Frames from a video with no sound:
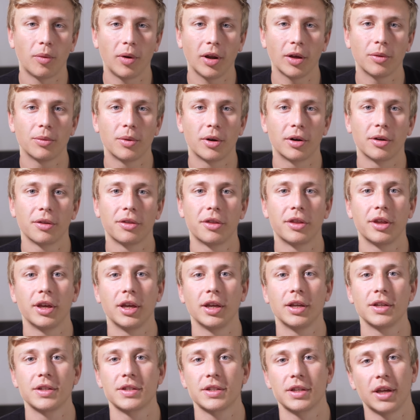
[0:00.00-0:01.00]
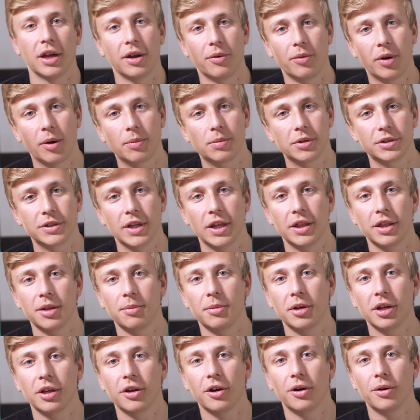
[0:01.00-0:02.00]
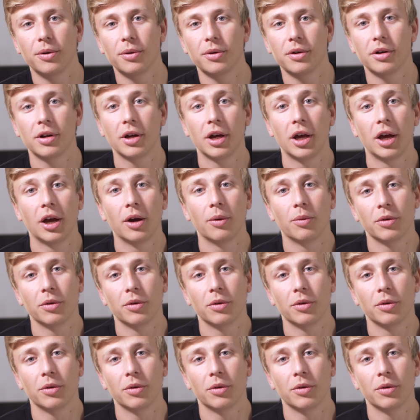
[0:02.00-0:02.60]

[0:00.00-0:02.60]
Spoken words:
real-world things and represent them in code,